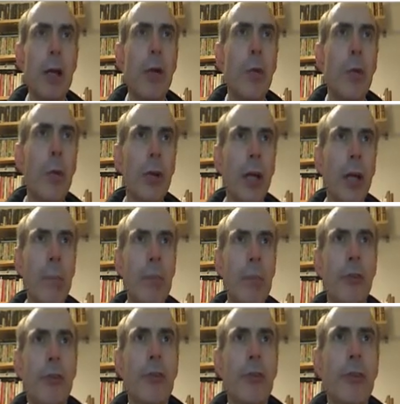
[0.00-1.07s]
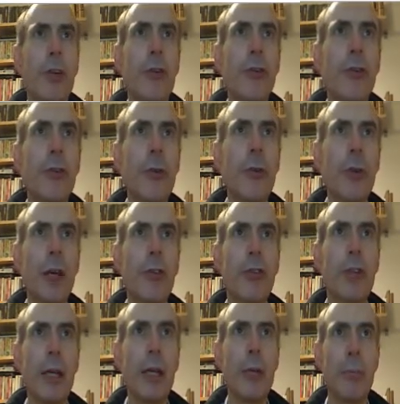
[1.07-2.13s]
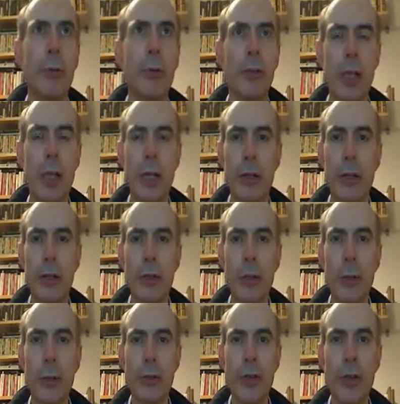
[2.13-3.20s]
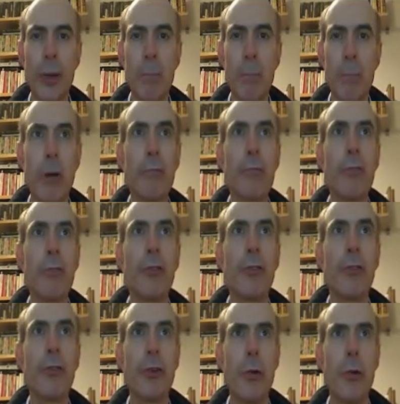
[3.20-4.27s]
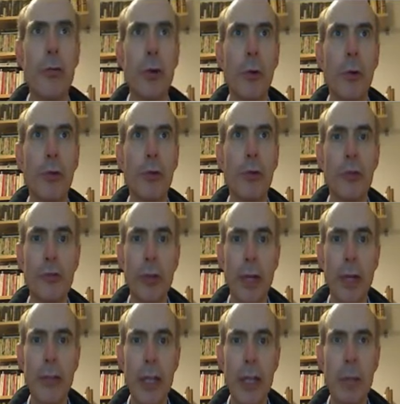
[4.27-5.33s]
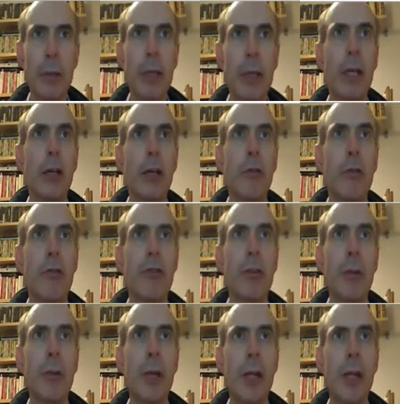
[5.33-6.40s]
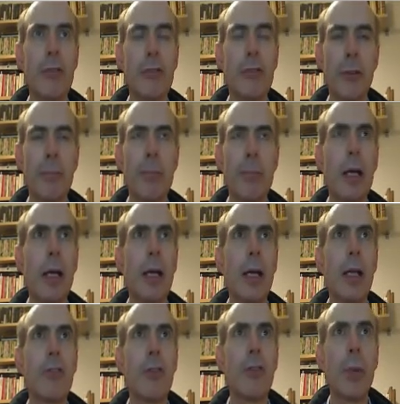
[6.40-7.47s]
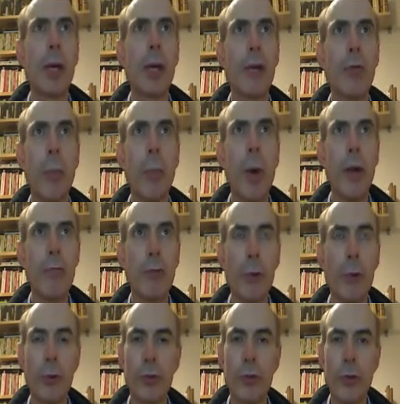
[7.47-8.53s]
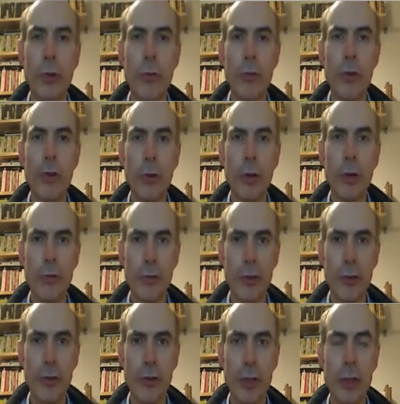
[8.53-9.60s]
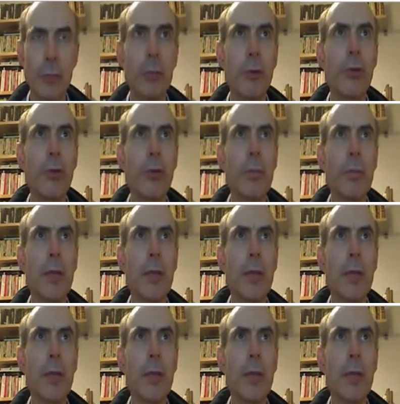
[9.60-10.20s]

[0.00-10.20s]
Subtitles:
What happens as soon as the input here goes above 0 volts right at the beginning of the simulation is that we have 1 volt on the non-inverting input